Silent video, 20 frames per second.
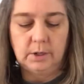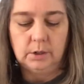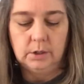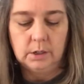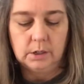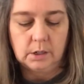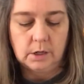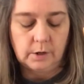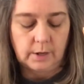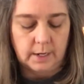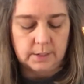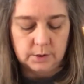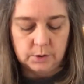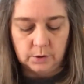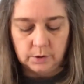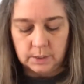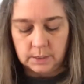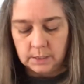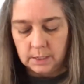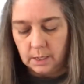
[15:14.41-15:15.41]
look. Okay, so
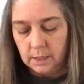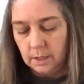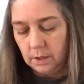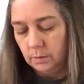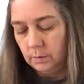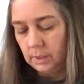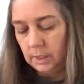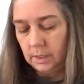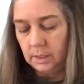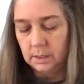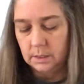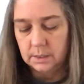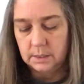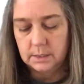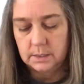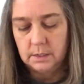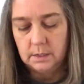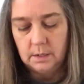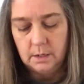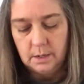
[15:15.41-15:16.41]
the yellow is